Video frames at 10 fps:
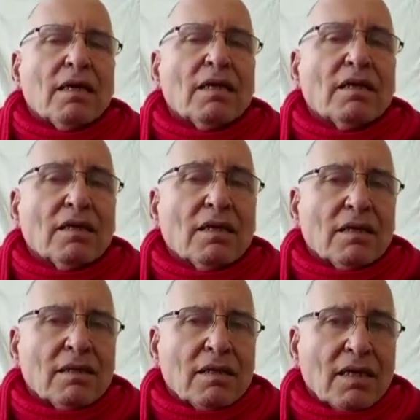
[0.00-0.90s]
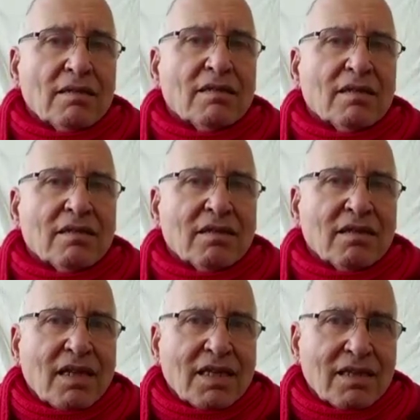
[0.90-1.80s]
And that's it.
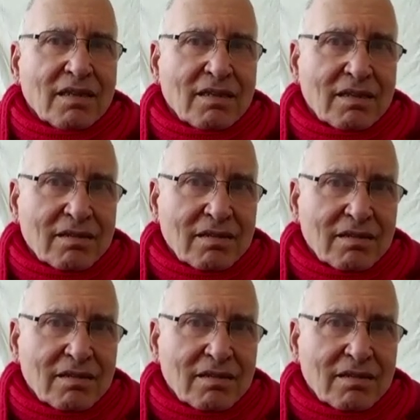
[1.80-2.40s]
That's it.